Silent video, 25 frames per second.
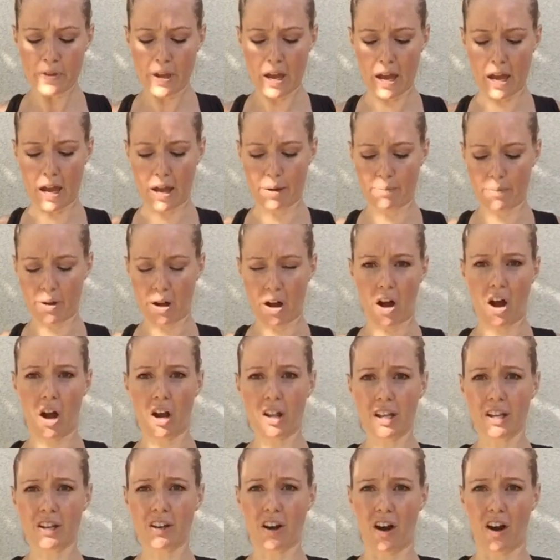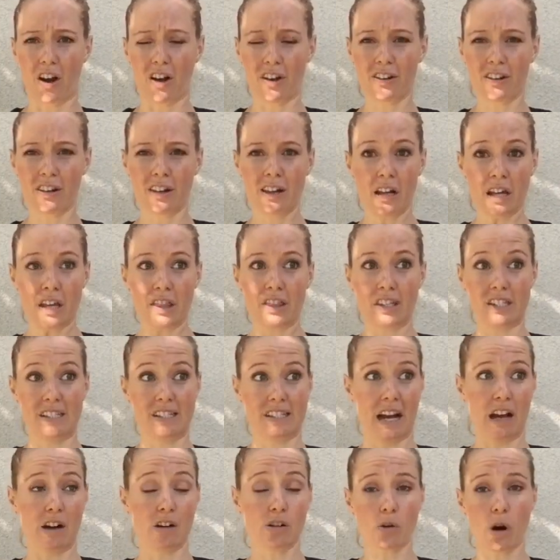all in all, the
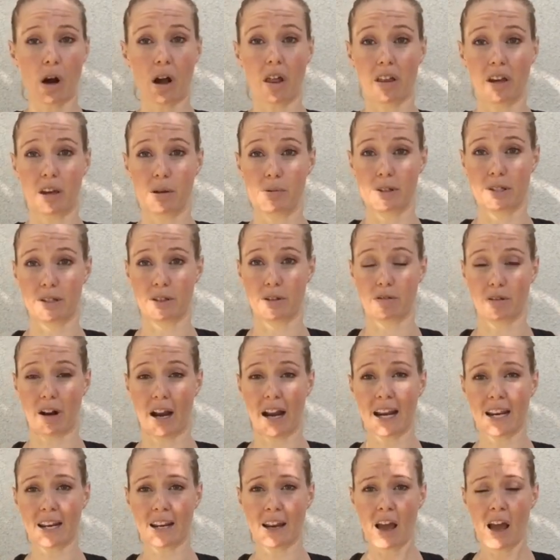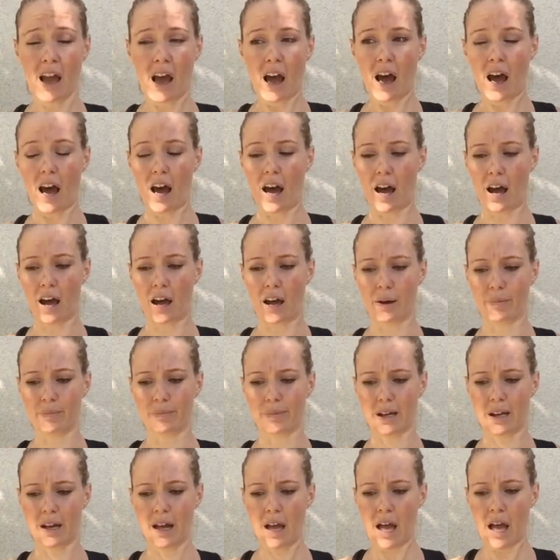sound quality was great.
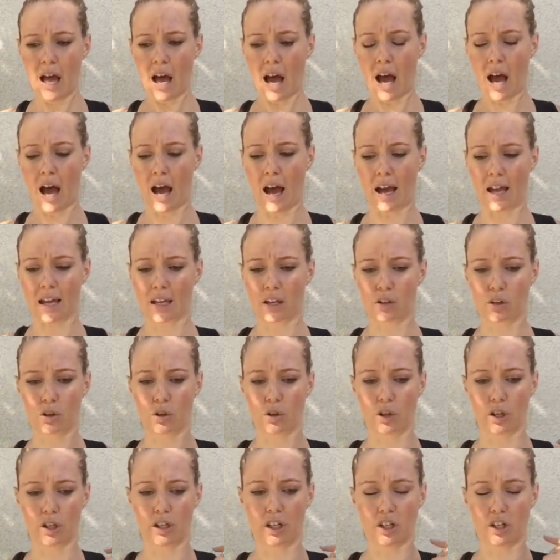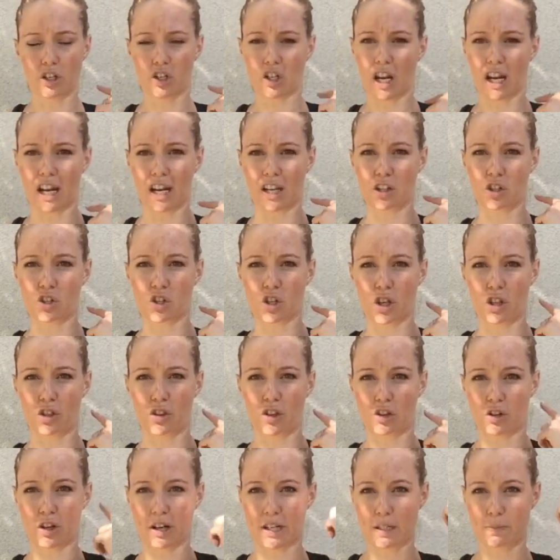I could change
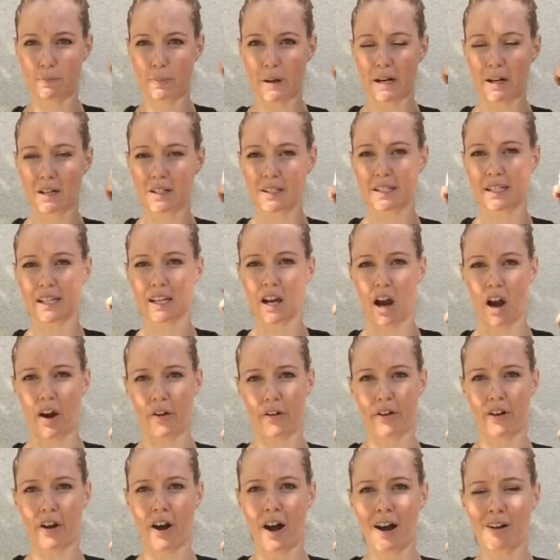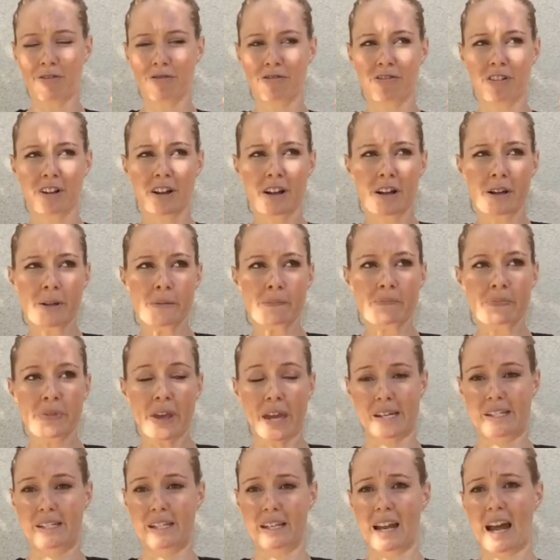the transparency on and off.
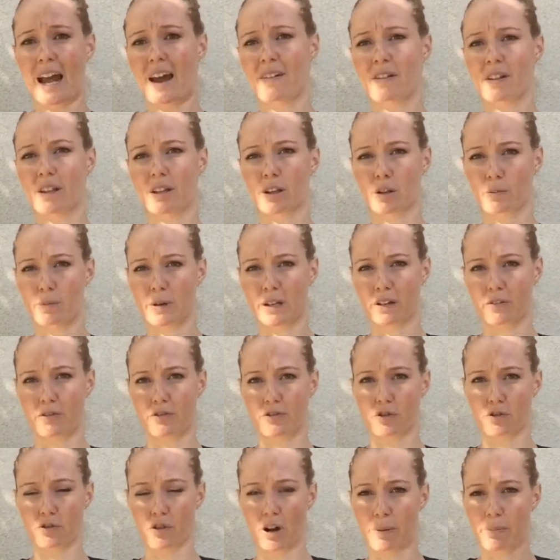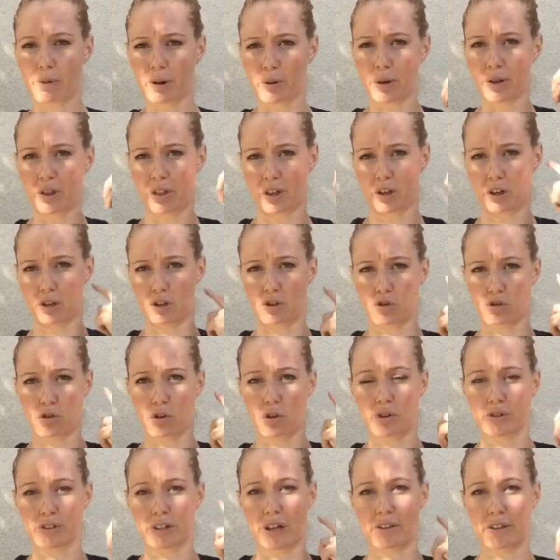I did have a little bit of trouble with the
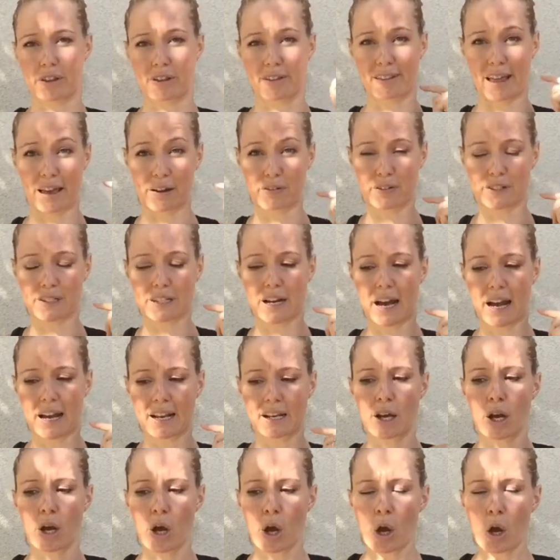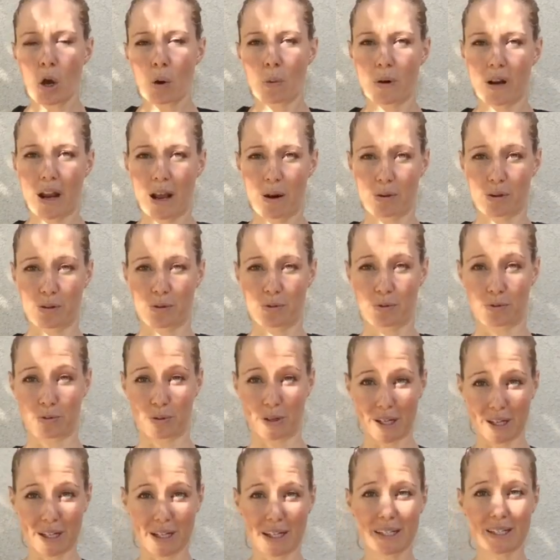controls on the left side when I was
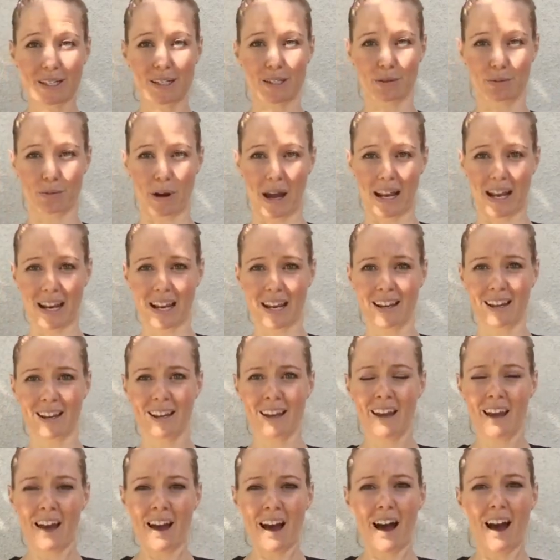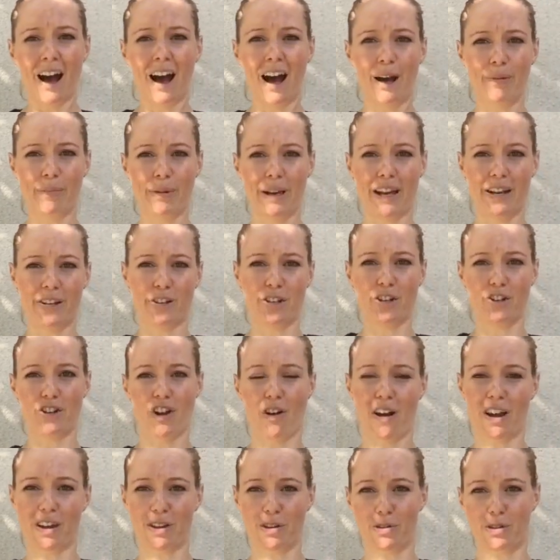really sweating. As you
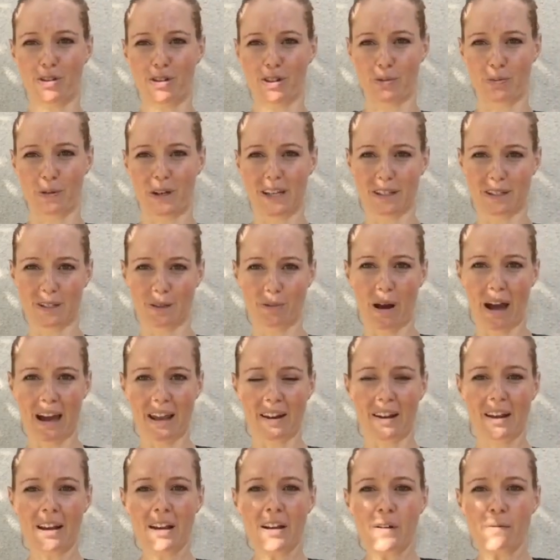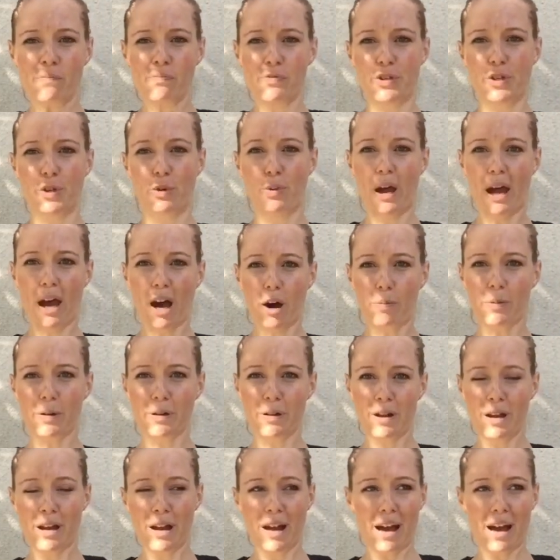know, I use Sweet Sweat to help